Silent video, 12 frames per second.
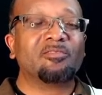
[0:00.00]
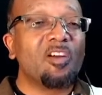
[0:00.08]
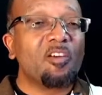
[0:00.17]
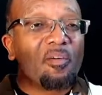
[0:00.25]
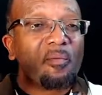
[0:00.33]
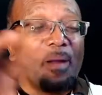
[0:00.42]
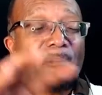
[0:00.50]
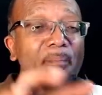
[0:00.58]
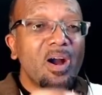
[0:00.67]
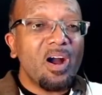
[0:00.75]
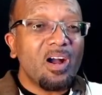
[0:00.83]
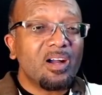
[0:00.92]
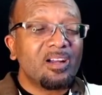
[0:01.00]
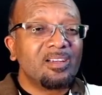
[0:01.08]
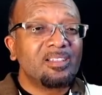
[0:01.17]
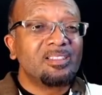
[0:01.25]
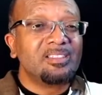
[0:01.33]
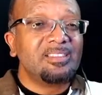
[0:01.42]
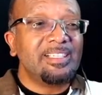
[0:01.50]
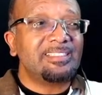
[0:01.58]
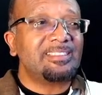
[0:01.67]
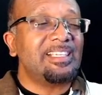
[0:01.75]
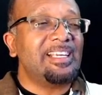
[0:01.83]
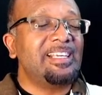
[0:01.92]
Now remember,
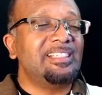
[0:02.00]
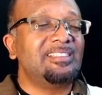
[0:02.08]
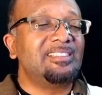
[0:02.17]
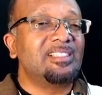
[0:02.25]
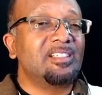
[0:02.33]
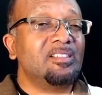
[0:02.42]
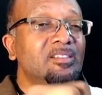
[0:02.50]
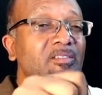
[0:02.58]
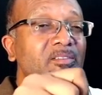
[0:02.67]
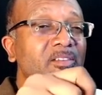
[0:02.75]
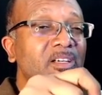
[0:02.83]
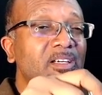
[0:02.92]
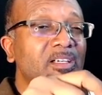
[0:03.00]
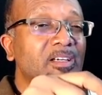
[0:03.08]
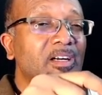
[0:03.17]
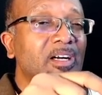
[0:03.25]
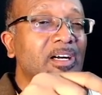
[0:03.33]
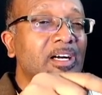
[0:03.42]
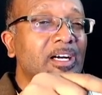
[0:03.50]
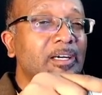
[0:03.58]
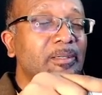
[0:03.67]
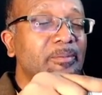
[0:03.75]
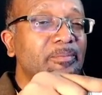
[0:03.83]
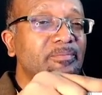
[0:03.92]
this is
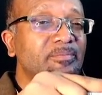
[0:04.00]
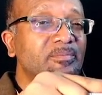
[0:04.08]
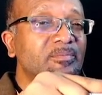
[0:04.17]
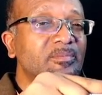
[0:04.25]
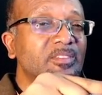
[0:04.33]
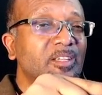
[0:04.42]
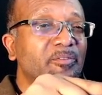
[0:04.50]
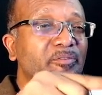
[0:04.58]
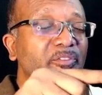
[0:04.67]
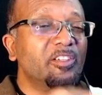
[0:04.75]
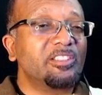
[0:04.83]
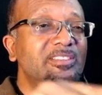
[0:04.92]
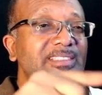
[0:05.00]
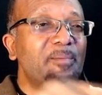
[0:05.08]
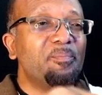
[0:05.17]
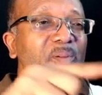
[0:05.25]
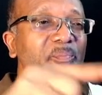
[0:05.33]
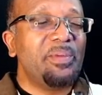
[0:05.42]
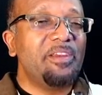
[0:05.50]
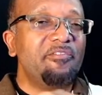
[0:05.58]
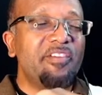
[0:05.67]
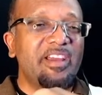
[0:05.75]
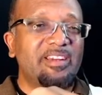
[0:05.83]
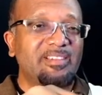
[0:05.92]
um, the first temple
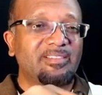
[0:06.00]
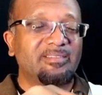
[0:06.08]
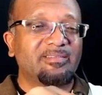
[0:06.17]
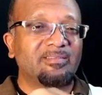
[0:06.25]
period.